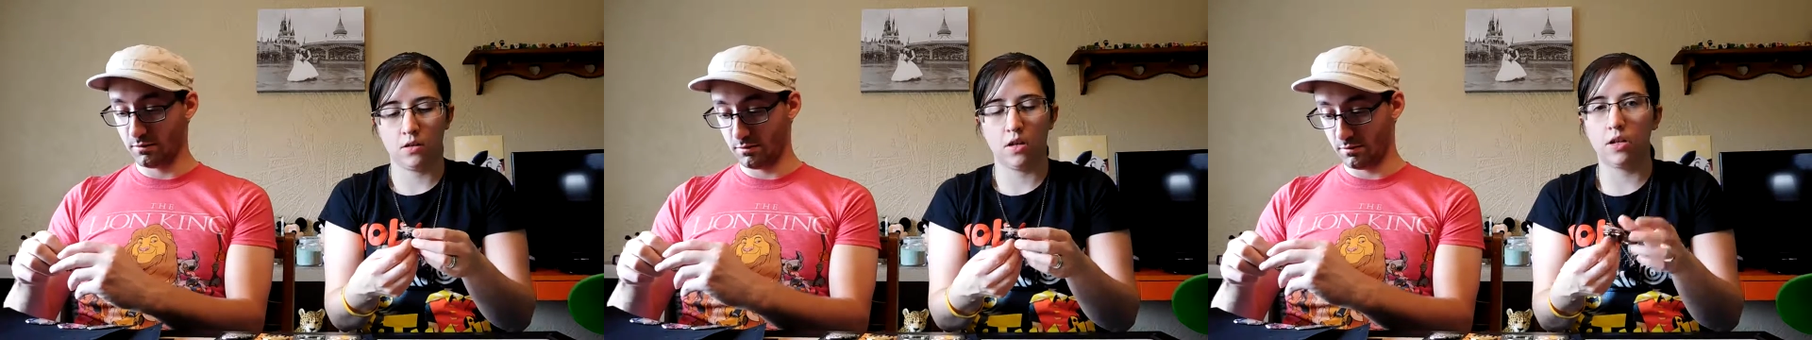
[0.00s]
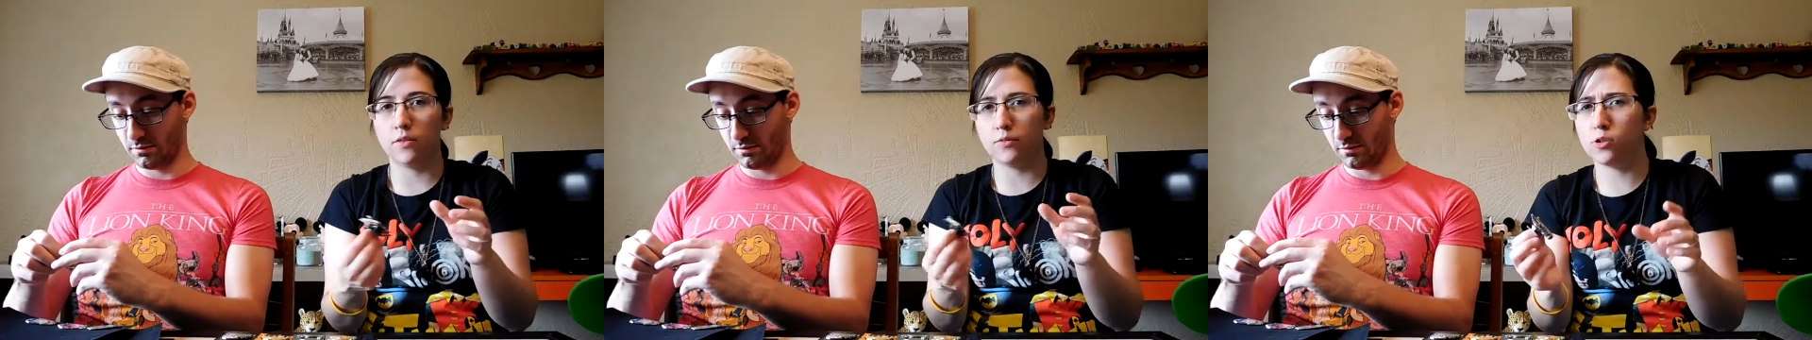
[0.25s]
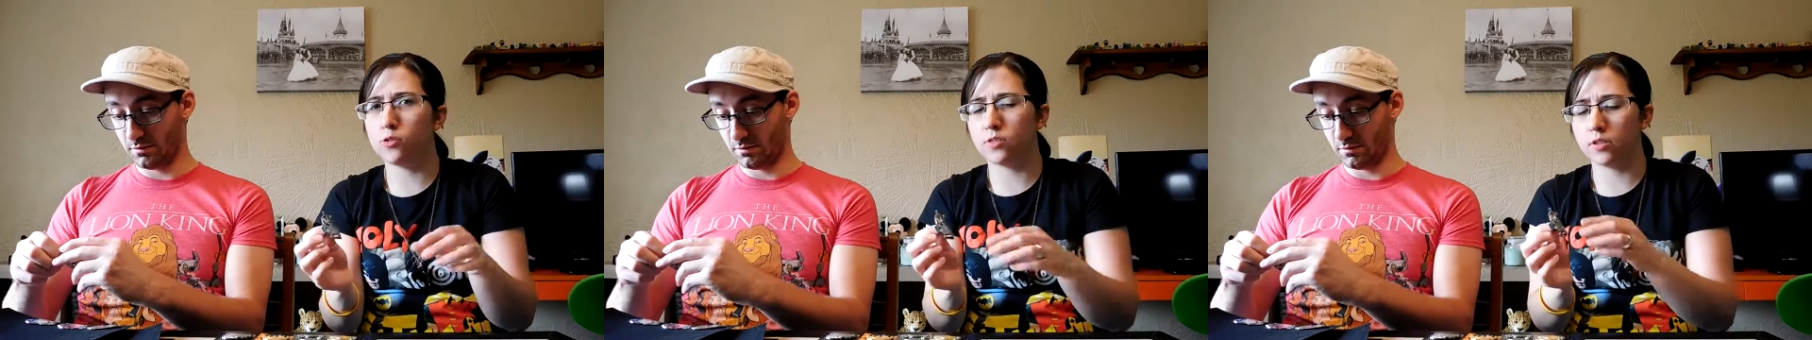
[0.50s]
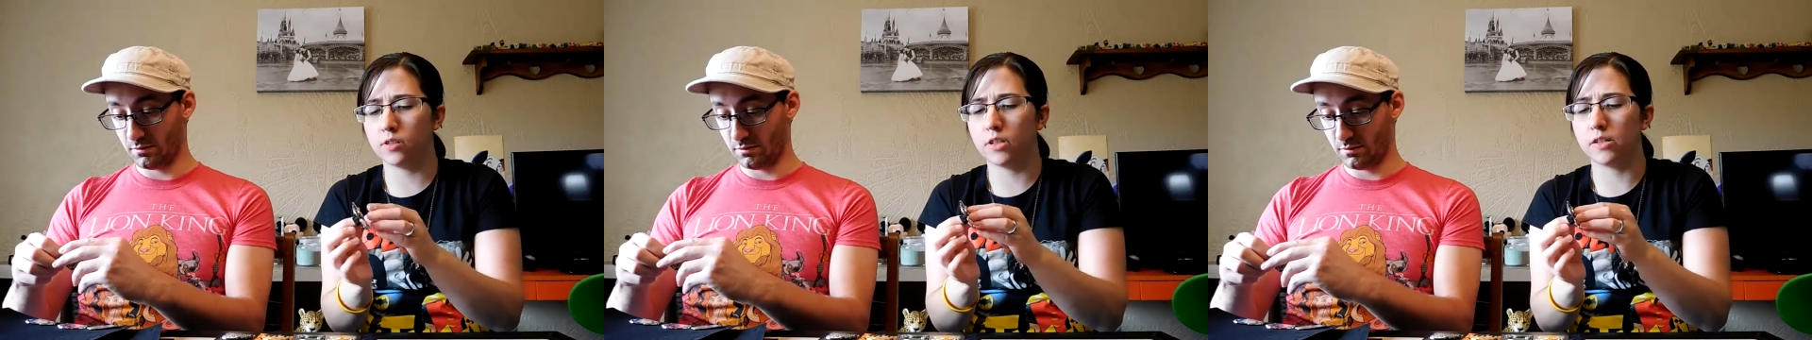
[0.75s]
Speaker 1: And even though it's
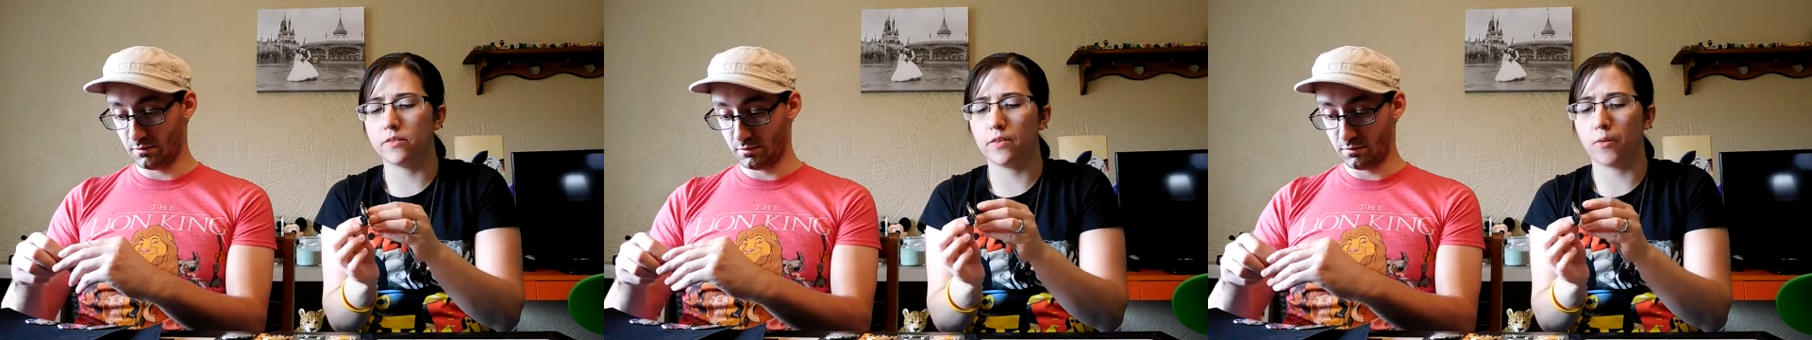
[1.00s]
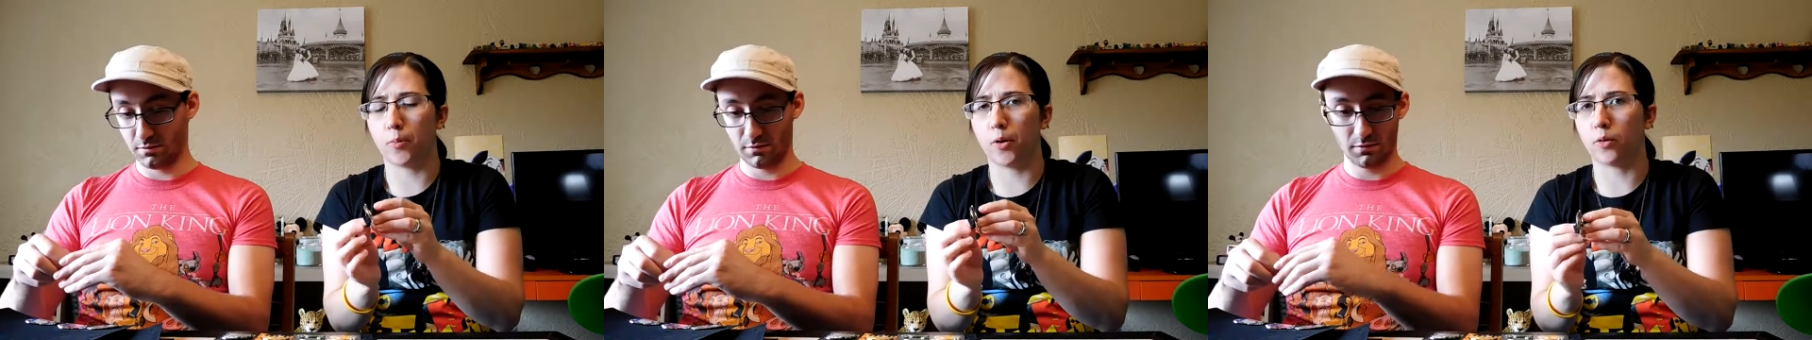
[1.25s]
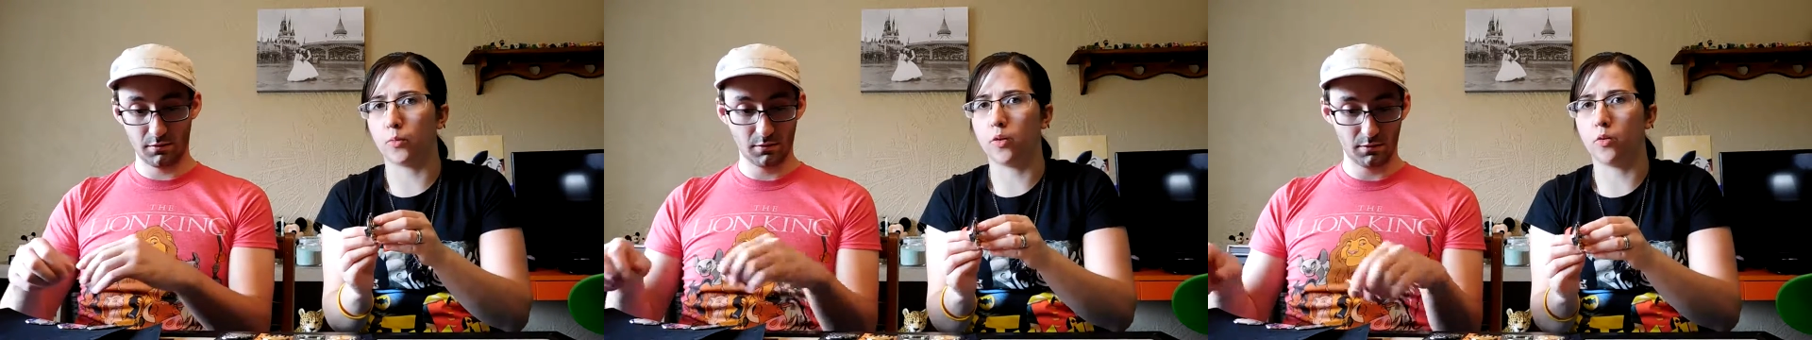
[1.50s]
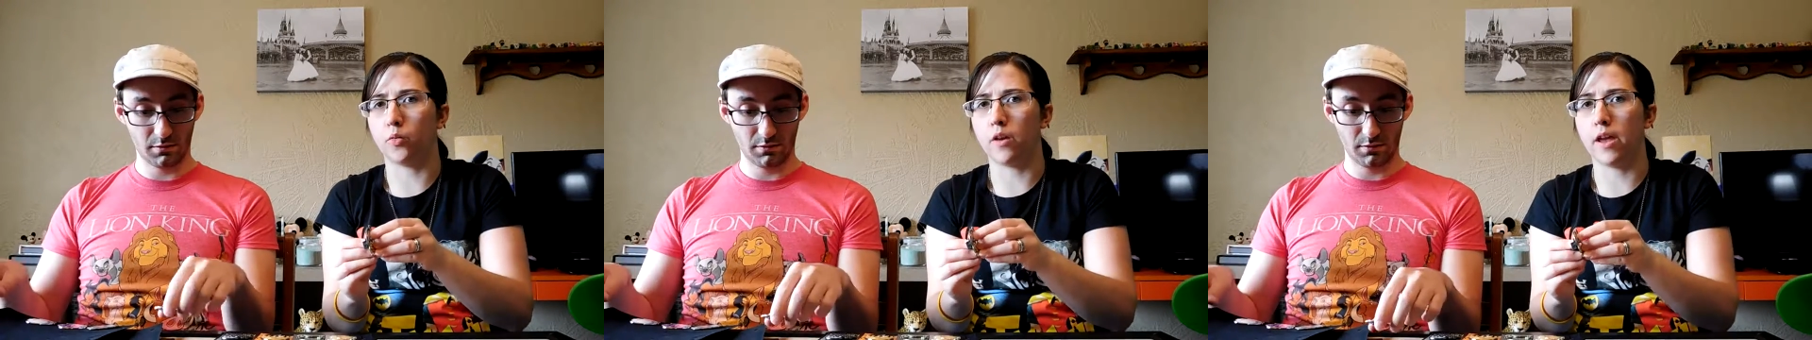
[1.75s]
our least favorite park, we
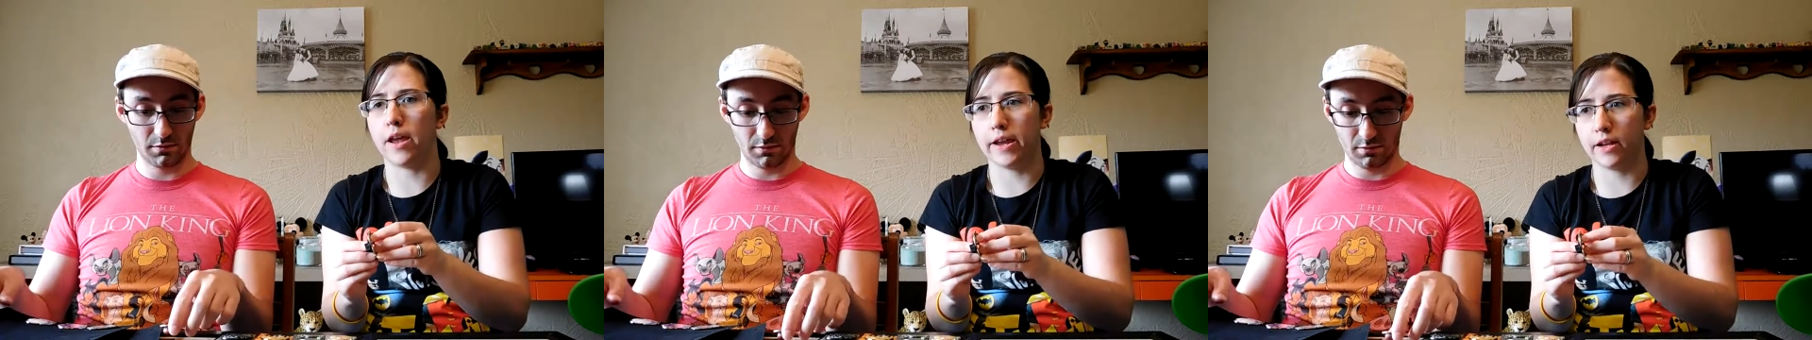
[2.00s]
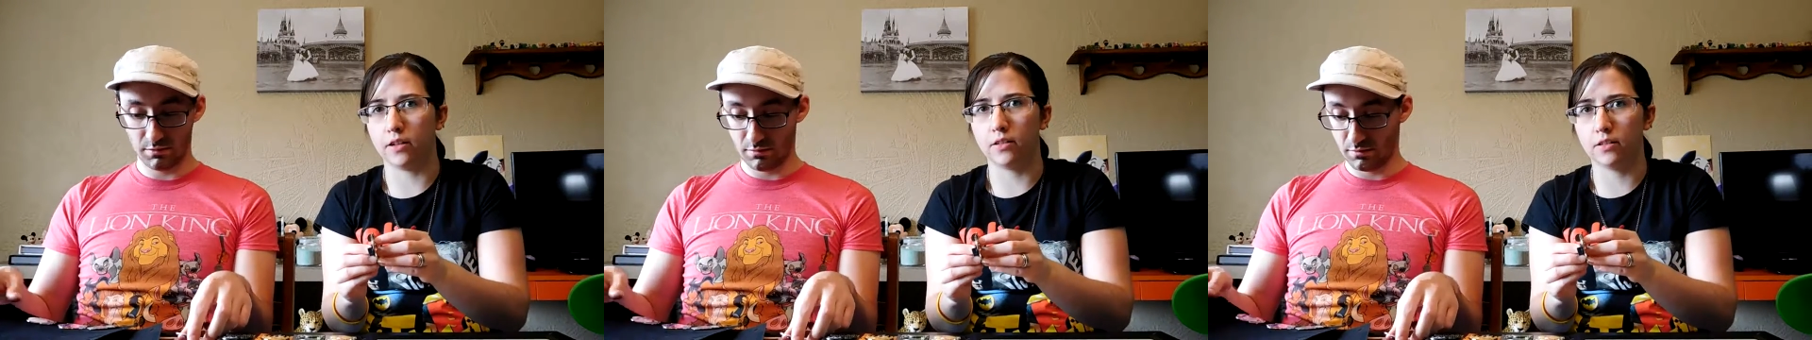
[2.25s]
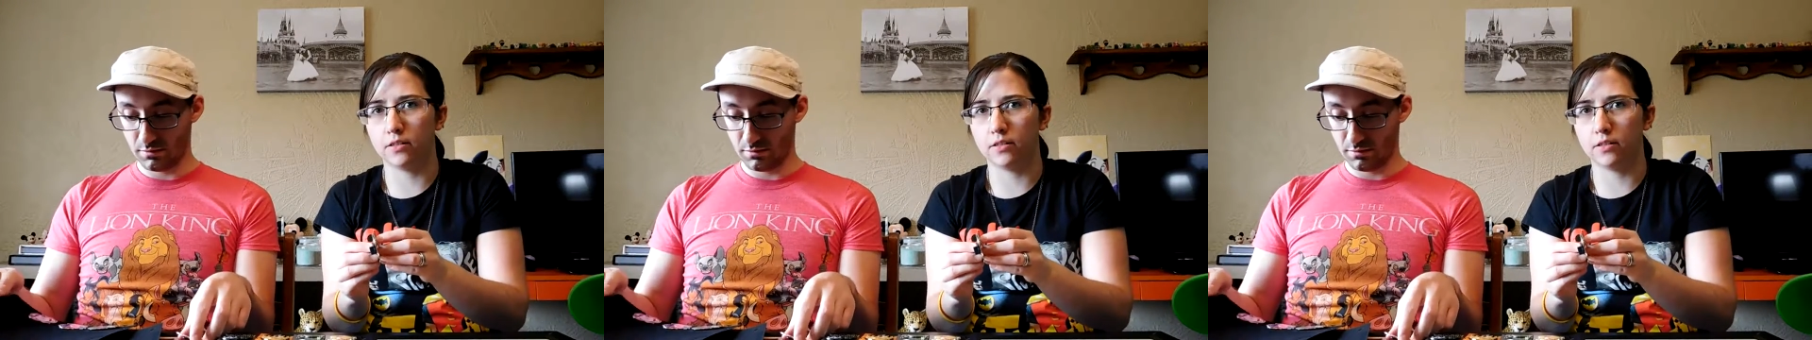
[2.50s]
don't hate it.